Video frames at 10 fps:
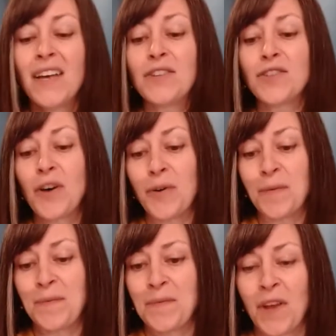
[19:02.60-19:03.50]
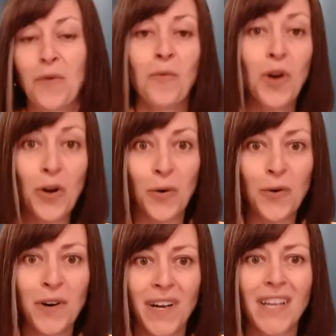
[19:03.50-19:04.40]
So
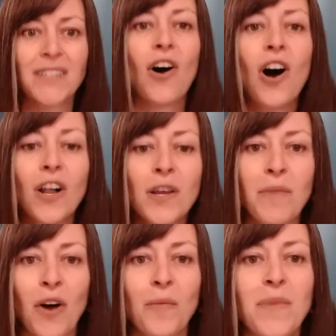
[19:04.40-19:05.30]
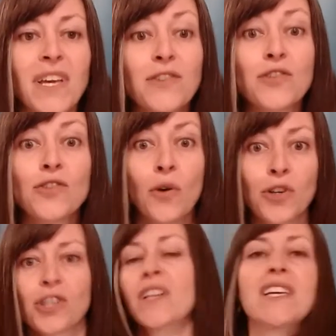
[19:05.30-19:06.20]
Woo is all about being
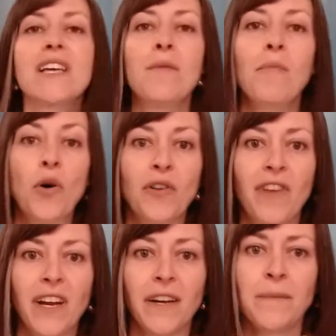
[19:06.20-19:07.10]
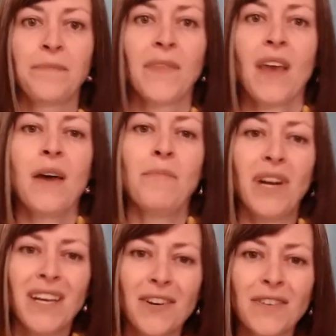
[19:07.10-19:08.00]
socially motivated.
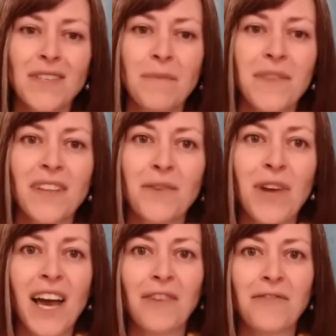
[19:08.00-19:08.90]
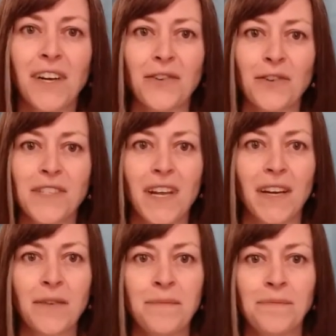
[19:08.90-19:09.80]
But here's something that we have to
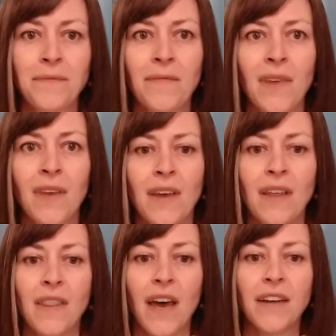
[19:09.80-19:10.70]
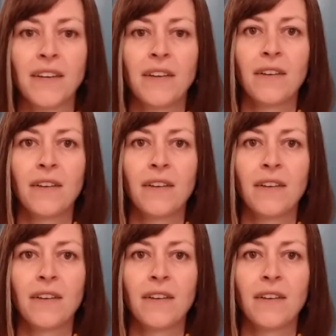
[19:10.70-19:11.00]
understand, that